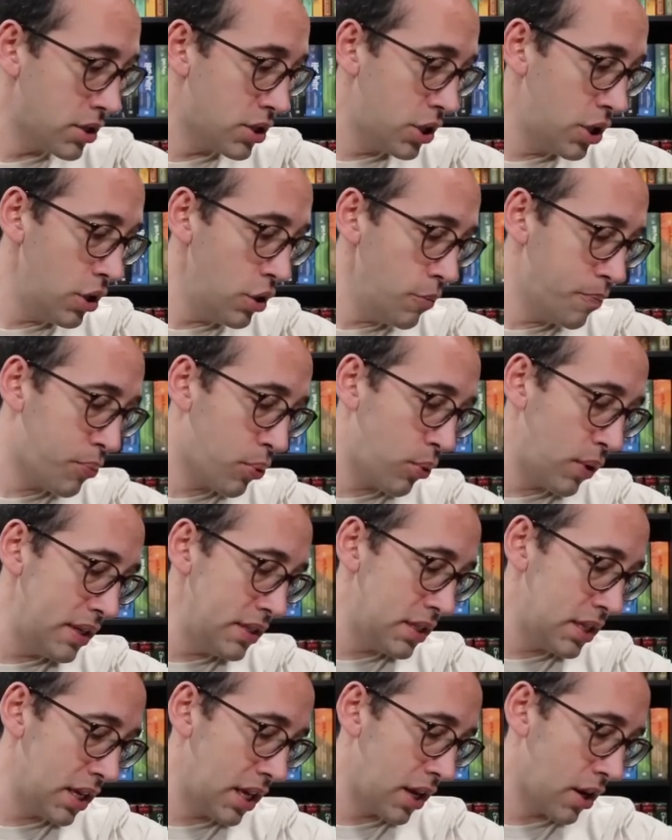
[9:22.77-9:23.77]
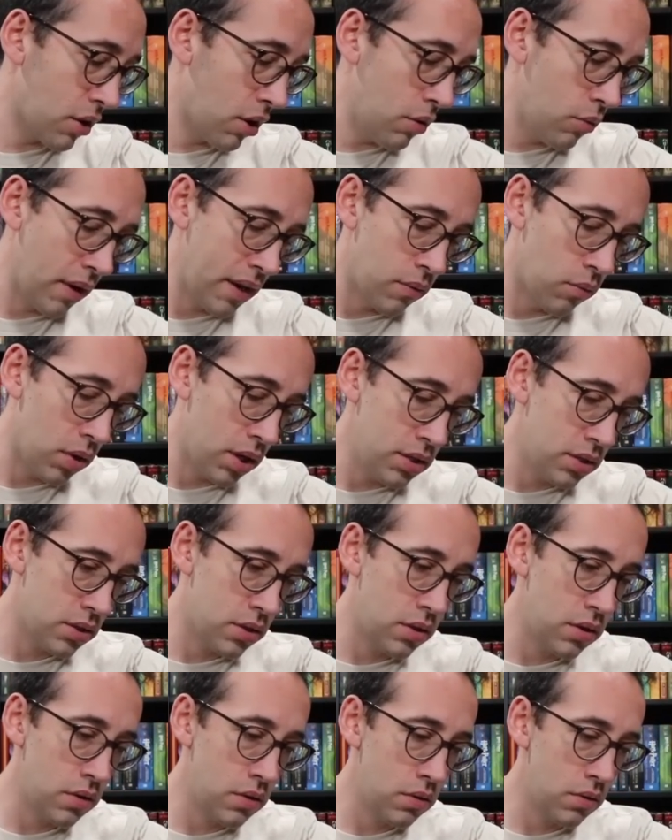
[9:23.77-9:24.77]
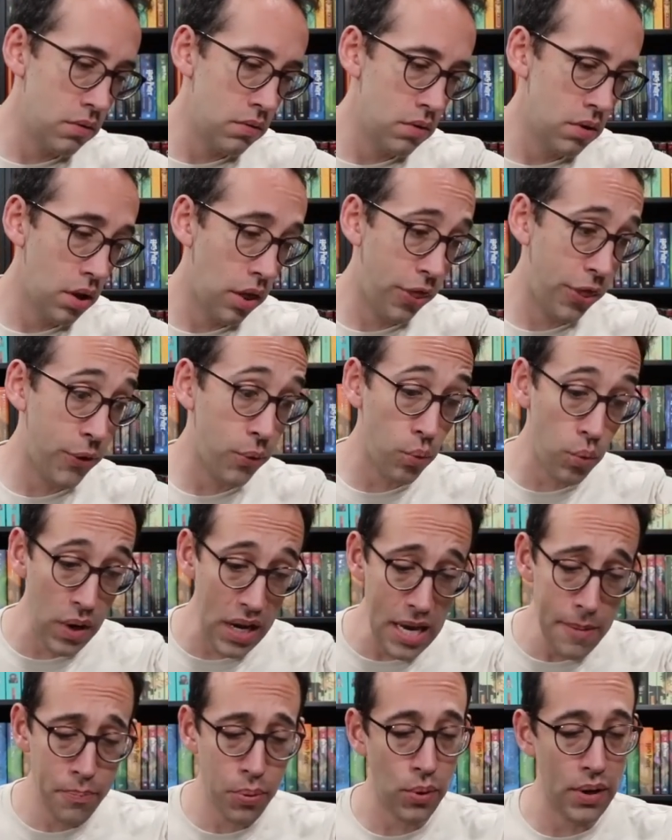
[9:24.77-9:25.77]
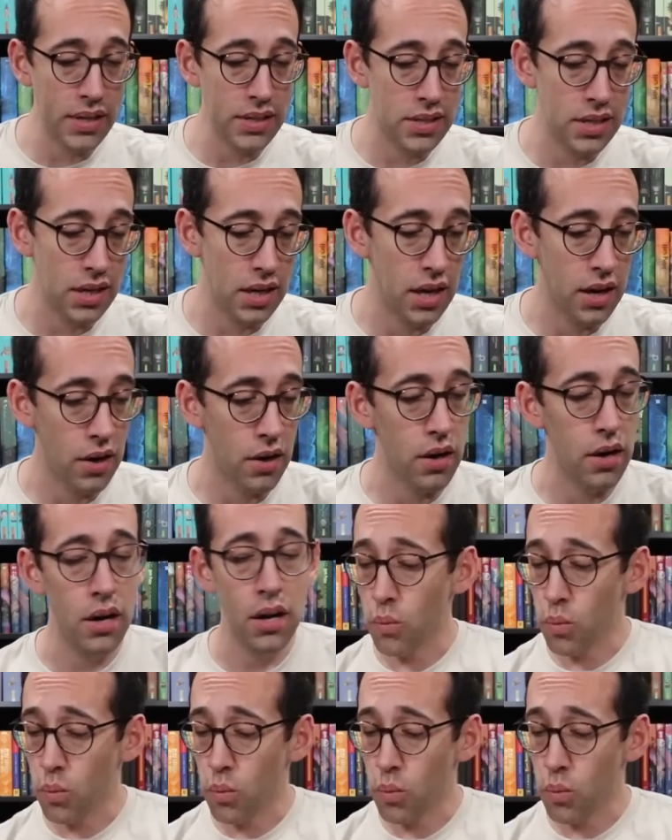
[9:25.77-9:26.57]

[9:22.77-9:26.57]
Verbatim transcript: two prints in here. Oh wait, one, two, three prints in here.